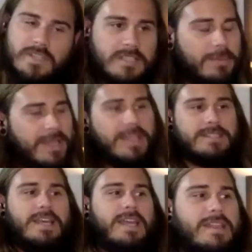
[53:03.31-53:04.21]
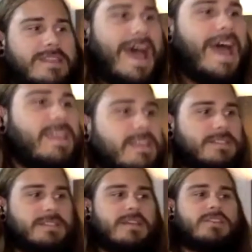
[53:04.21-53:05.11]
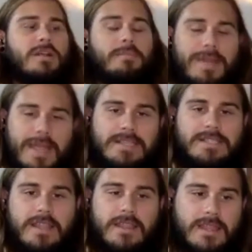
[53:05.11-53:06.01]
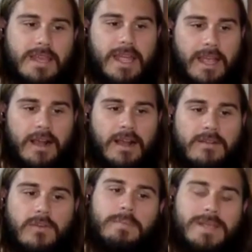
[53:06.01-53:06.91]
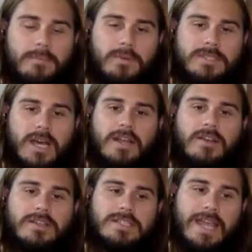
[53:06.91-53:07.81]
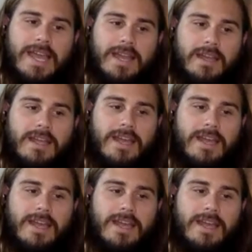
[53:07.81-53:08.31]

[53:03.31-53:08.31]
to me, it's like, that is such an amazing thing for people to understand.